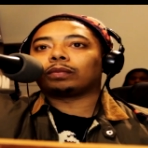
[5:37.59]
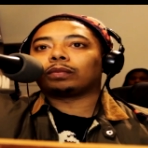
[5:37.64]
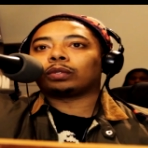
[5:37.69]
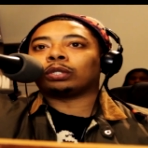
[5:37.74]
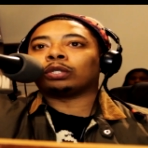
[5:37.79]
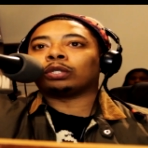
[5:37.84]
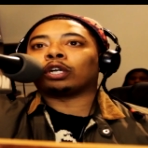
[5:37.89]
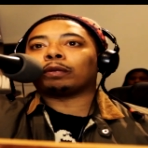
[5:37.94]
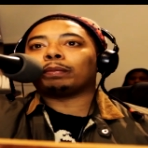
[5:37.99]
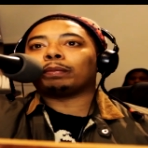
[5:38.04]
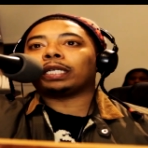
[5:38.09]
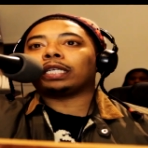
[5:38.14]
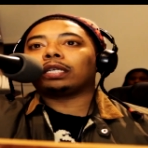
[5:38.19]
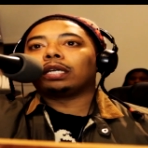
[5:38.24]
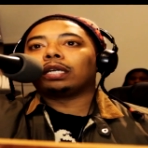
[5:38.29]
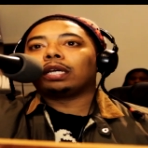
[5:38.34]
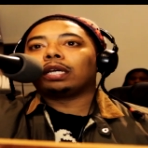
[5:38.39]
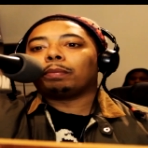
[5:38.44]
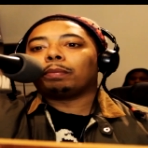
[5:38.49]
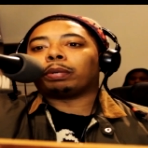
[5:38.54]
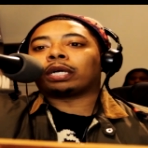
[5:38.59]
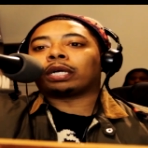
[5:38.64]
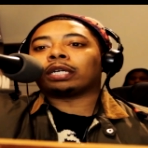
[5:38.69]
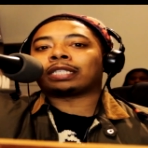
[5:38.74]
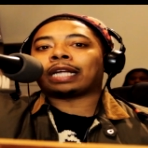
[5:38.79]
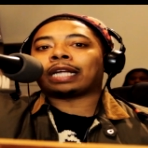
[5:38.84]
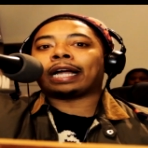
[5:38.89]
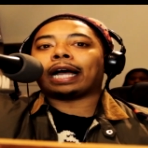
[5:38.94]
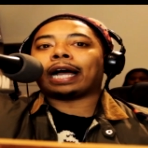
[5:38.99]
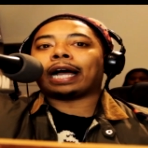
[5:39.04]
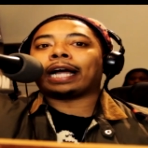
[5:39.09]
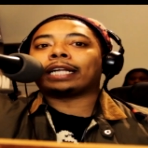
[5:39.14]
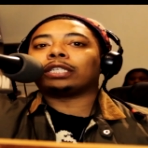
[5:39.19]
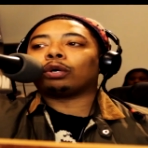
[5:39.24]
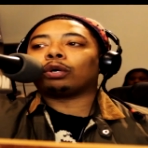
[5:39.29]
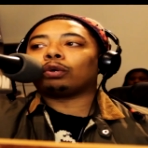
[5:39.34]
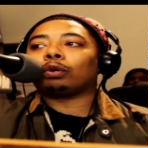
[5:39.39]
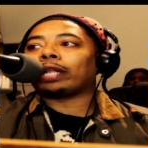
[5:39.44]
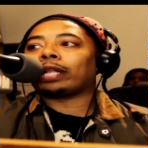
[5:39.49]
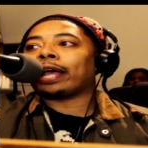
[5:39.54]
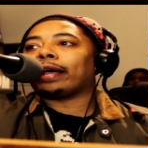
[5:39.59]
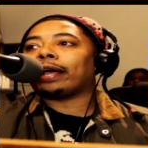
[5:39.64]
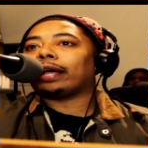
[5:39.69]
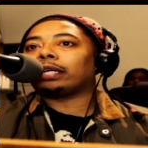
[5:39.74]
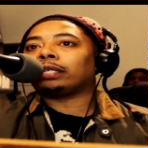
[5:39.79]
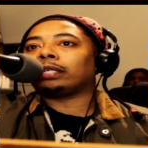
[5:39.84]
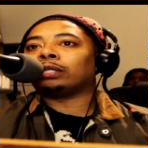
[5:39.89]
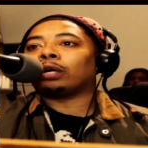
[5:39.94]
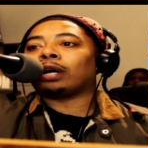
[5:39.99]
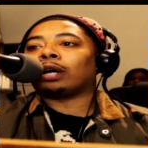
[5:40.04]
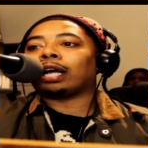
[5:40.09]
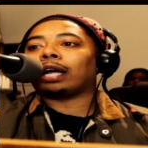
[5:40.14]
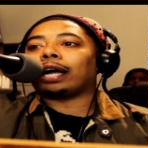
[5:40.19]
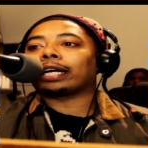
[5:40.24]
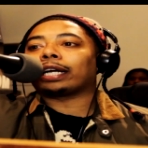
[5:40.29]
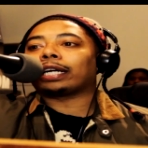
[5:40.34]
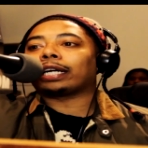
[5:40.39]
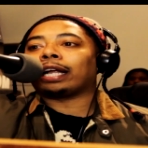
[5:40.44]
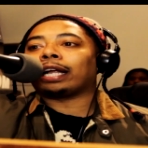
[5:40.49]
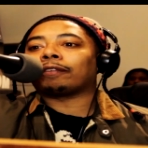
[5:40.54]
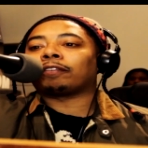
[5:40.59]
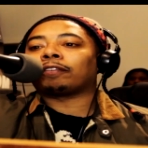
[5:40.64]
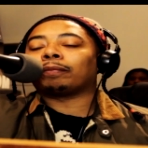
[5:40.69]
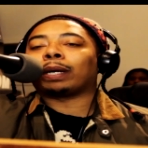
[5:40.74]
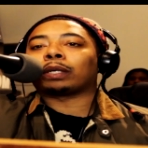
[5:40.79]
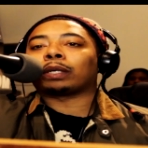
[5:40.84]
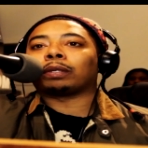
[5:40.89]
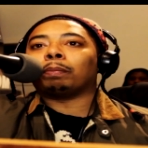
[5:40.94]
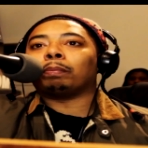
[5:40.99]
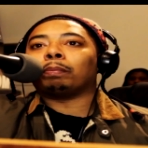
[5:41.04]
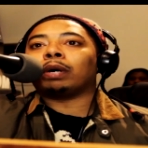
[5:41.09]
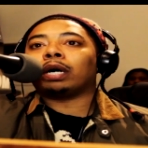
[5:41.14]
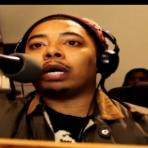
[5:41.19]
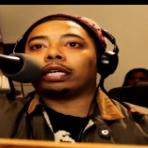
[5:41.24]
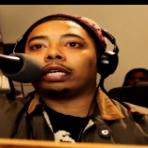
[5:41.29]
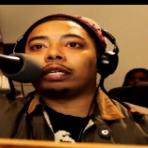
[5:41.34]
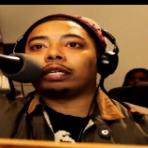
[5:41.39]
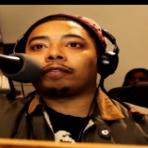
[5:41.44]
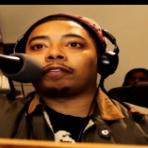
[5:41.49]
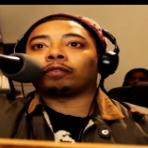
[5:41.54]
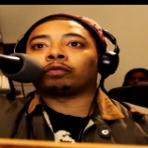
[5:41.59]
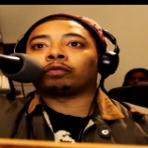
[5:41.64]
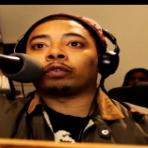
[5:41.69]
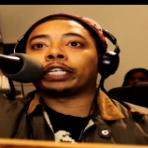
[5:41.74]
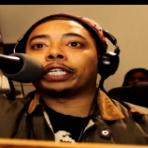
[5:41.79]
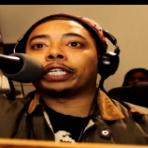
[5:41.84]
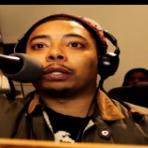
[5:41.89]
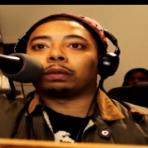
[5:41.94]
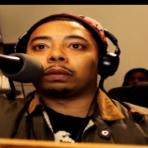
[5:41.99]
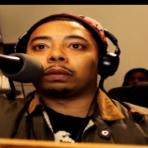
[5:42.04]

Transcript: You know what I mean? Because I, I know that, you know, I, I got it from out the mud, for real.